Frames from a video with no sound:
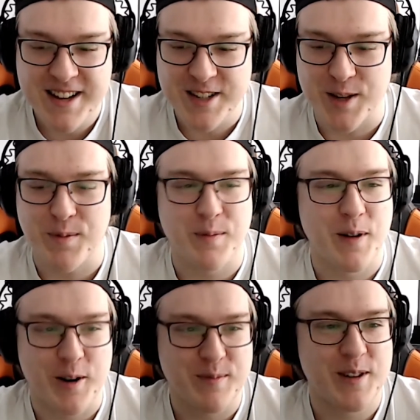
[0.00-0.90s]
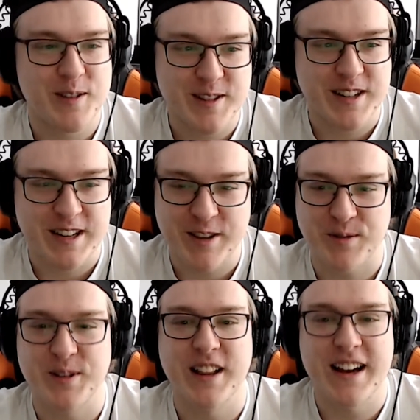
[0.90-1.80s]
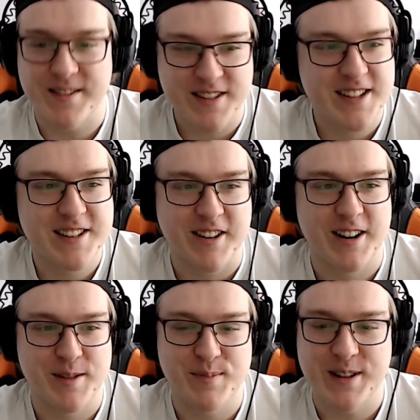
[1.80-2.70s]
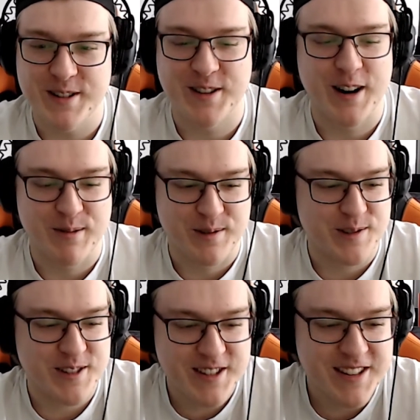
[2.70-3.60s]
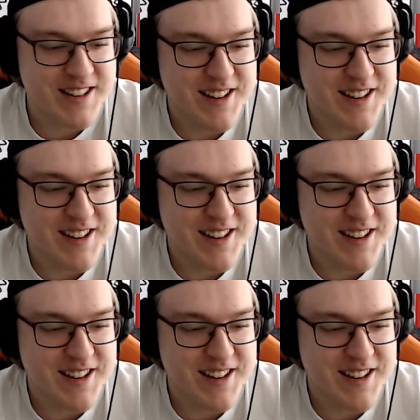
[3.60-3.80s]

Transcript: Super Mario Brothers, like 3 lives, trying to beat the 9 worlds.